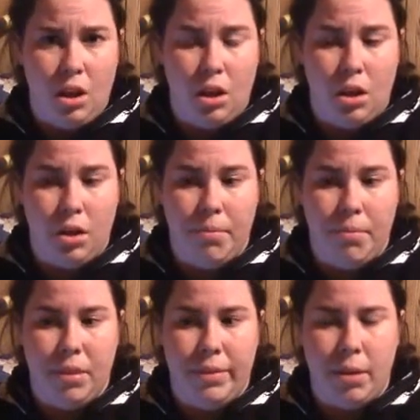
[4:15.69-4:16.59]
Um,
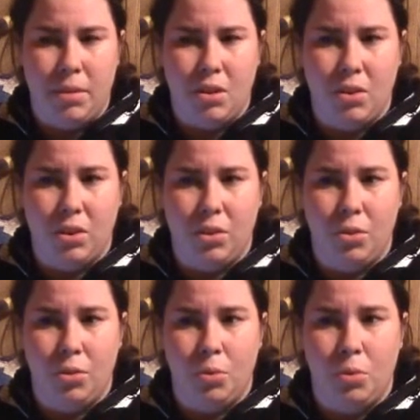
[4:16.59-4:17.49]
if I'm talking
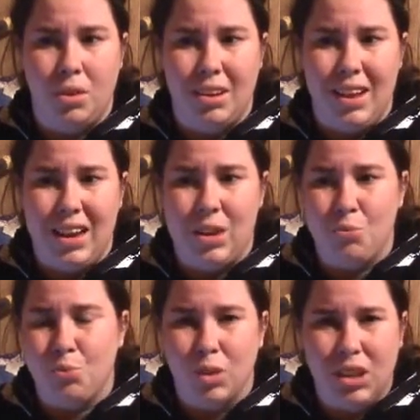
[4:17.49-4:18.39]
to any
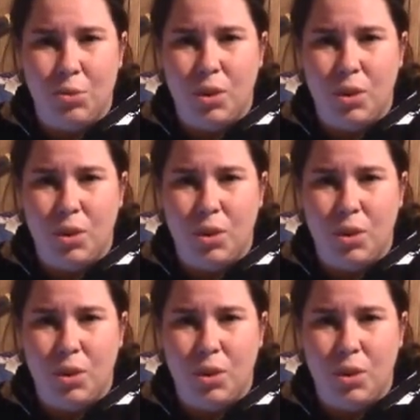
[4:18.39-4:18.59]
really,